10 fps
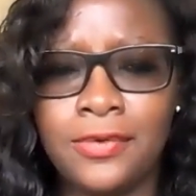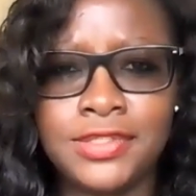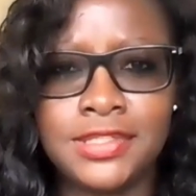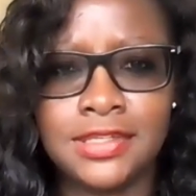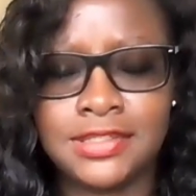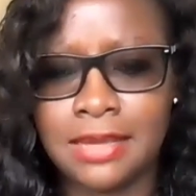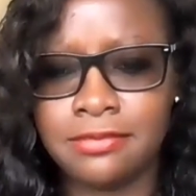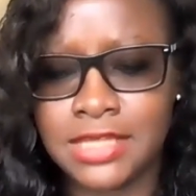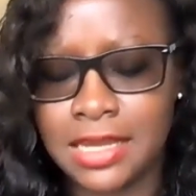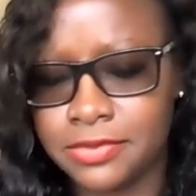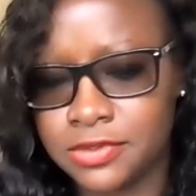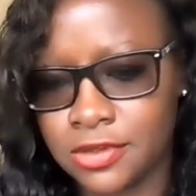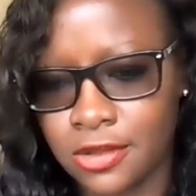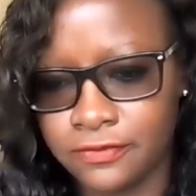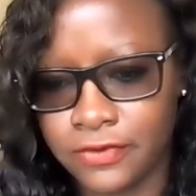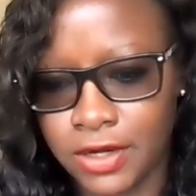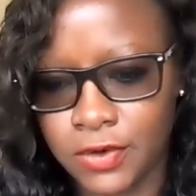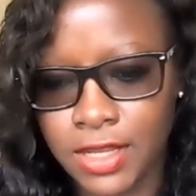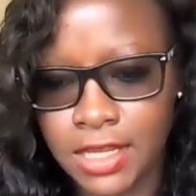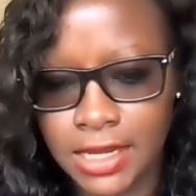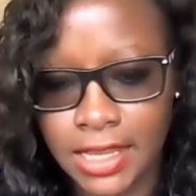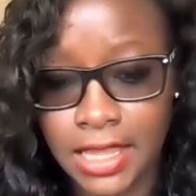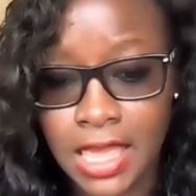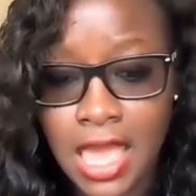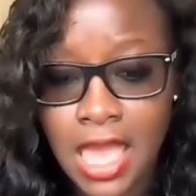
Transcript: which time's gone very quickly.